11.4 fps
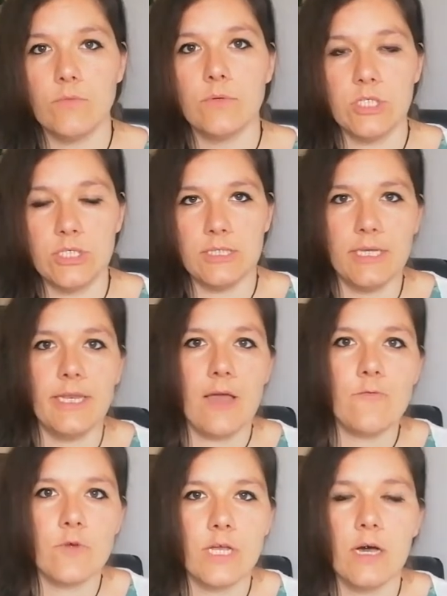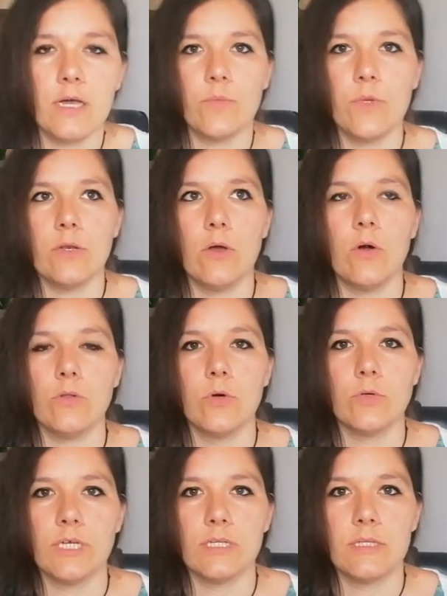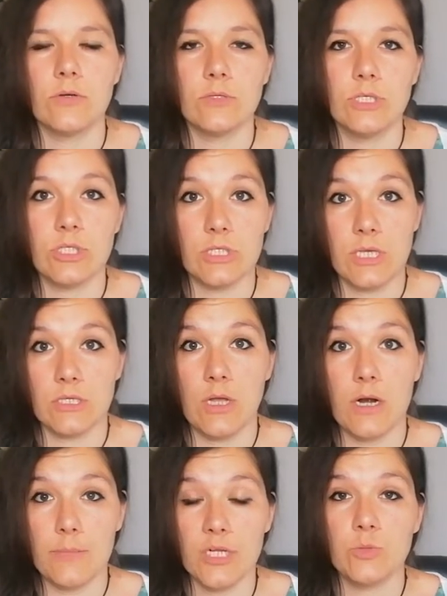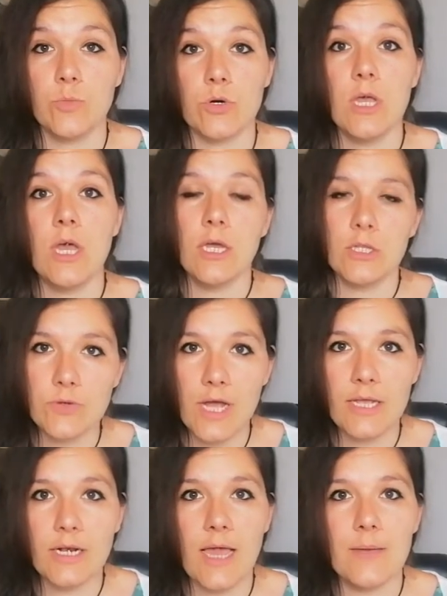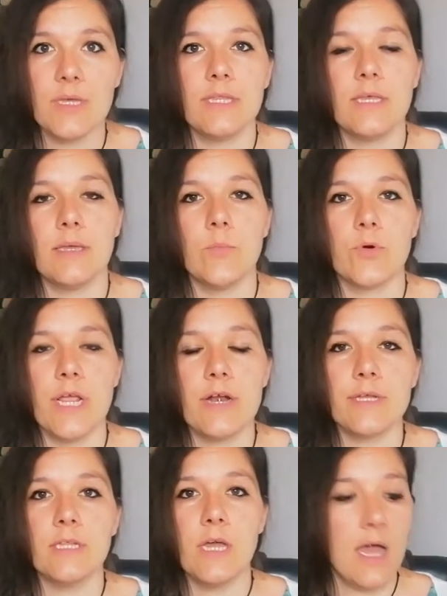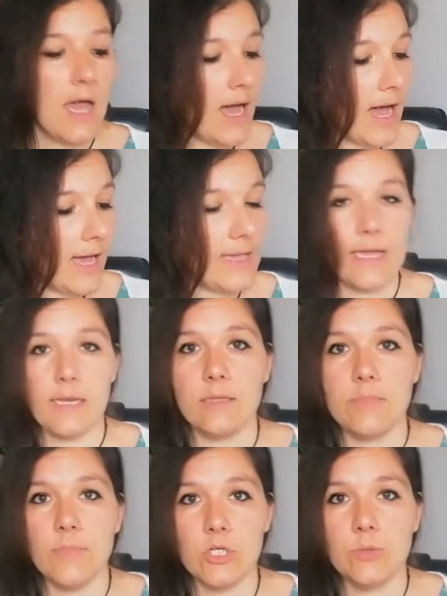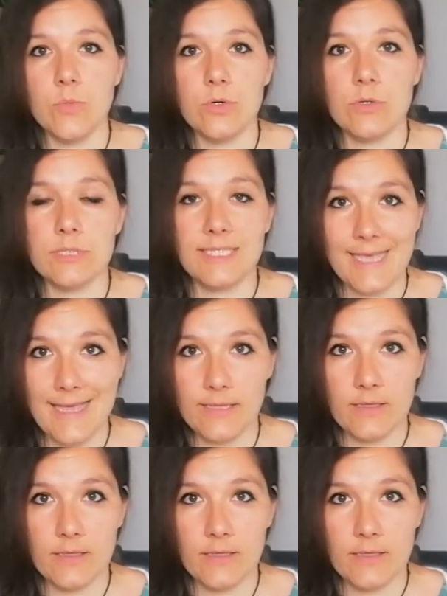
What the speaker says: which is in Africa, and we all know that the conditions are much more dry climate and more arid, I added much more sand.